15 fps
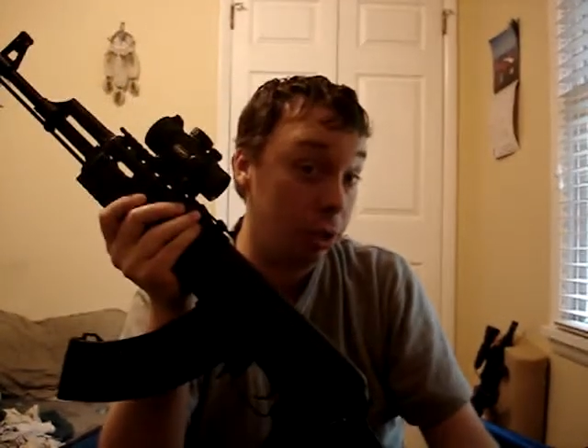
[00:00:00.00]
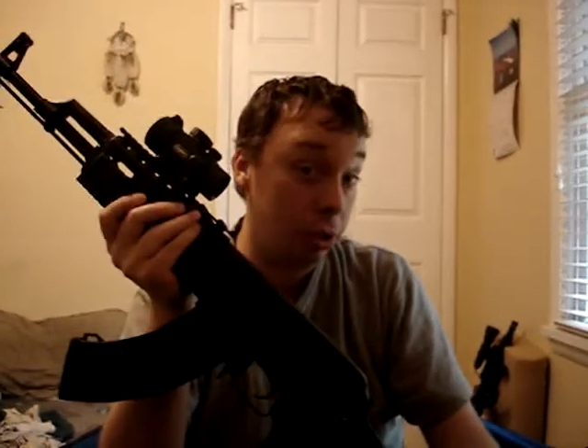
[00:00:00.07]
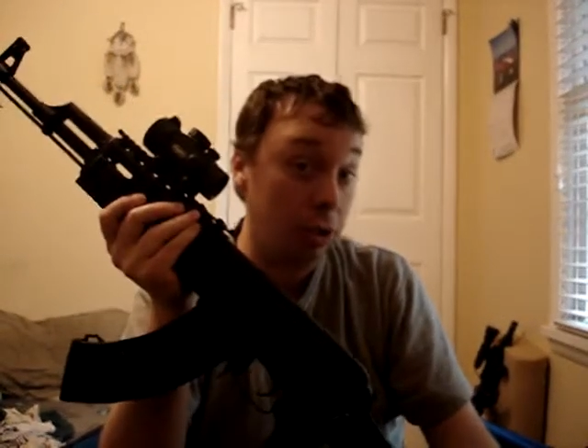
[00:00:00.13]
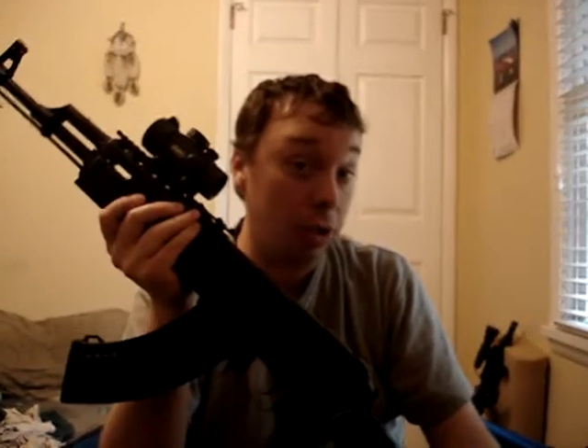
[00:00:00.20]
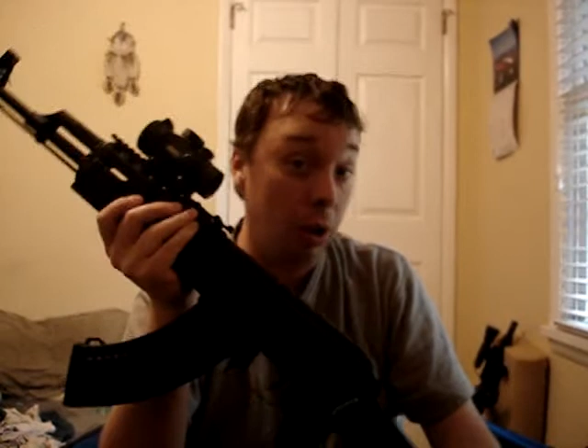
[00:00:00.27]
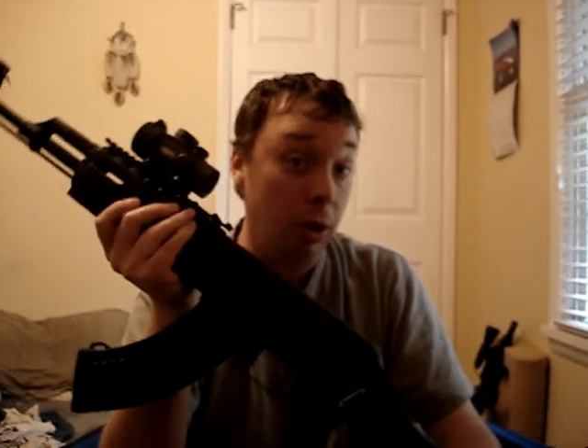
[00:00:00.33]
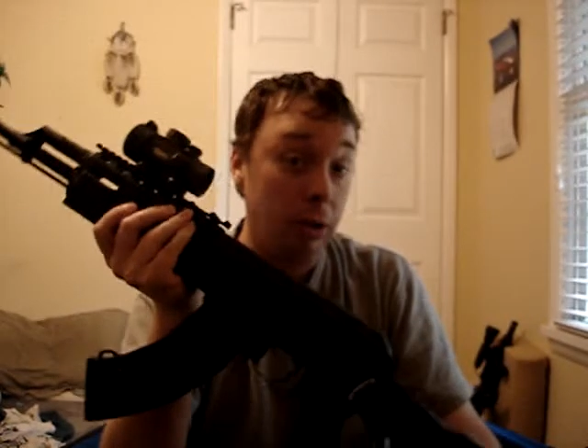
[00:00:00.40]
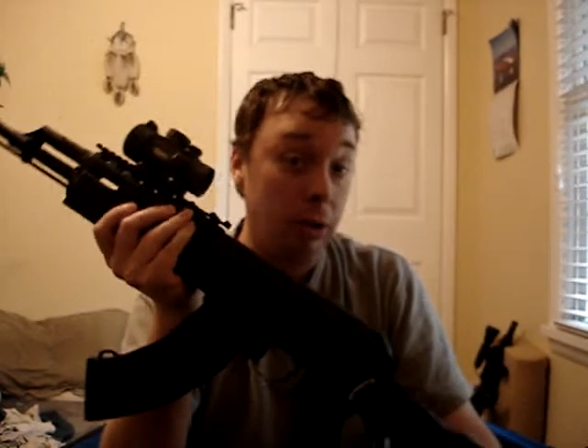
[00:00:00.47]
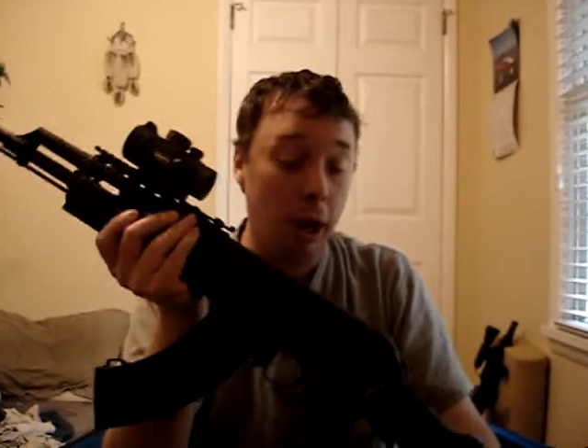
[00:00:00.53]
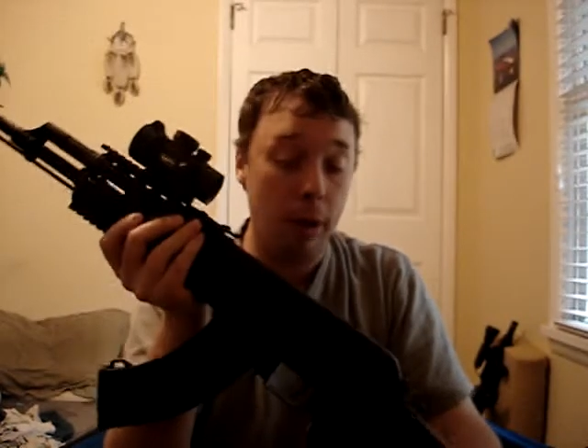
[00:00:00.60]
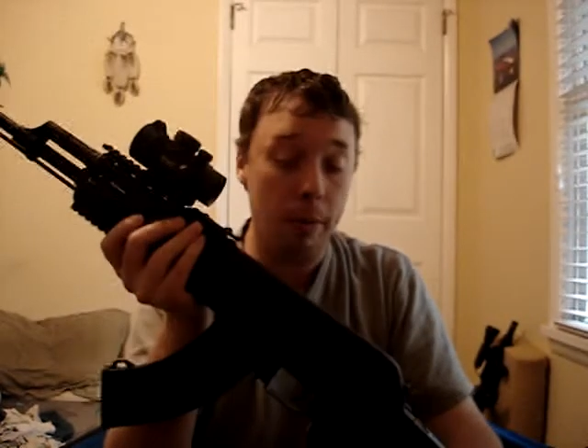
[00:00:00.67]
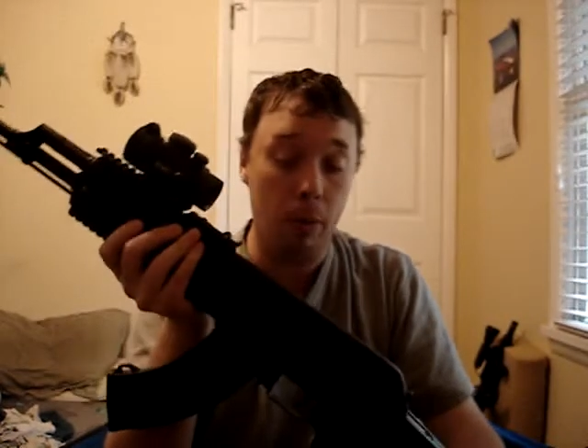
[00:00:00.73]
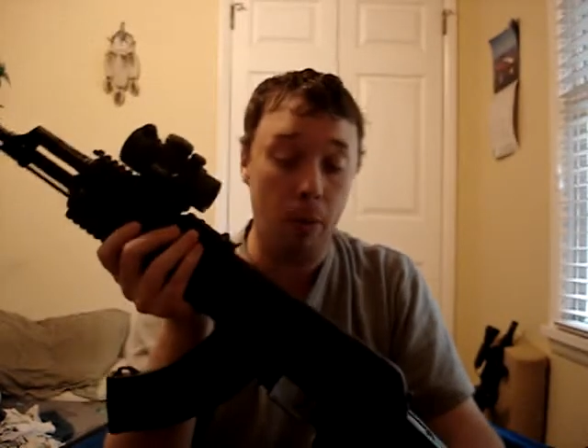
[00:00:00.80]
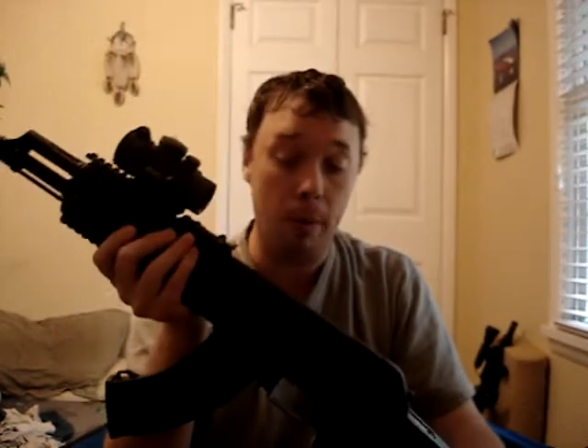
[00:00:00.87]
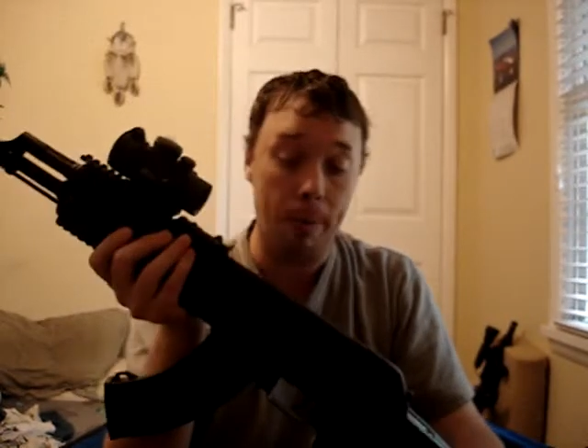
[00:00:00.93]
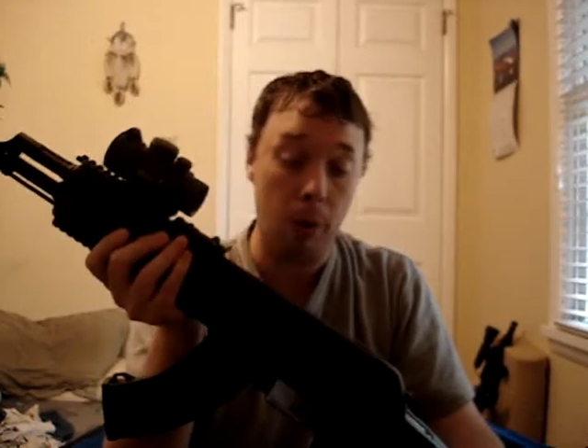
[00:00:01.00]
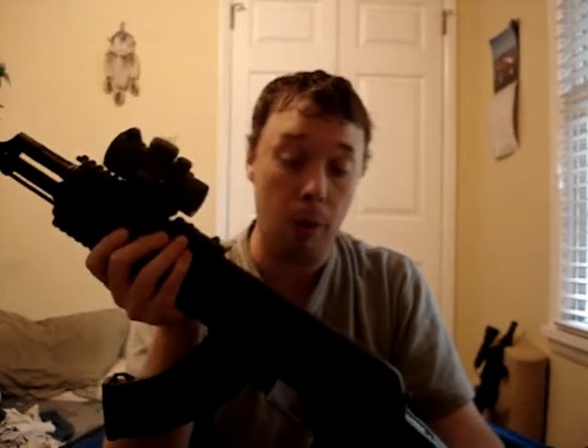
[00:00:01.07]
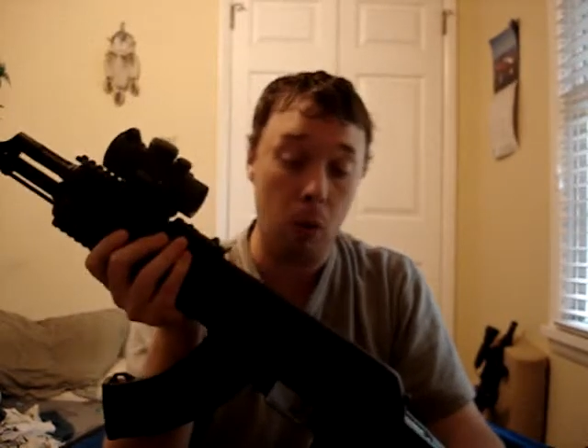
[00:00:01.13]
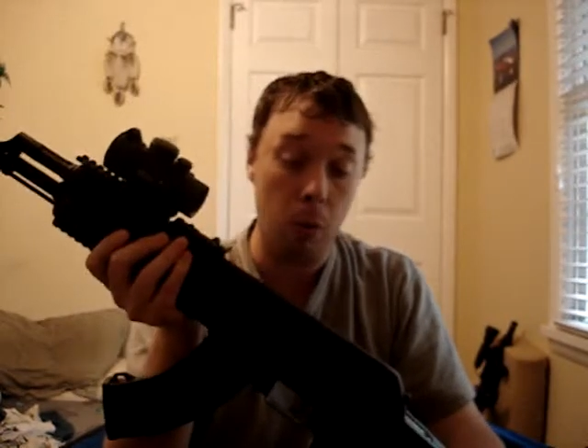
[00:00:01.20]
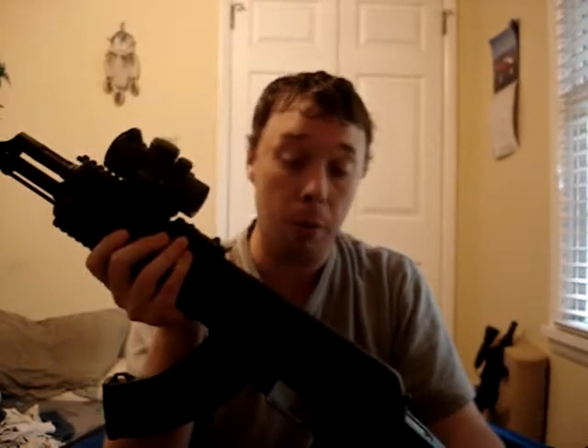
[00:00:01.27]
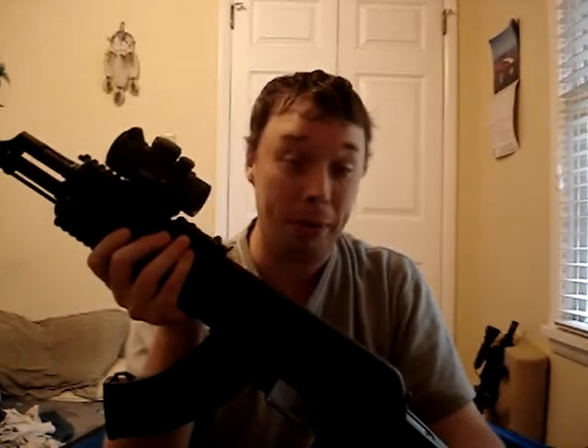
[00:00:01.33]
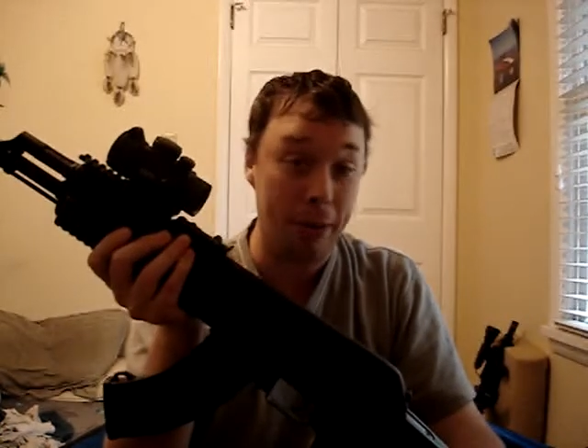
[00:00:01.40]
installed type bore
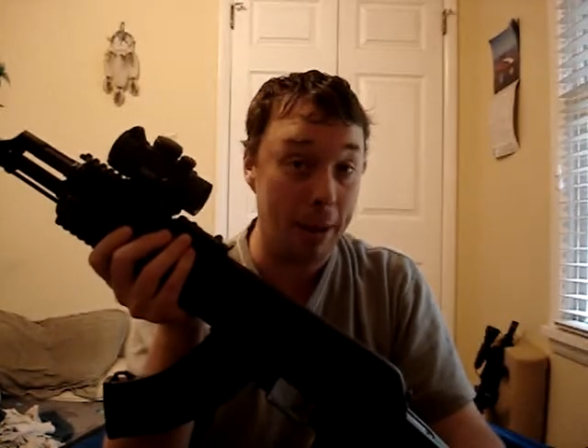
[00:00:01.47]
barrel with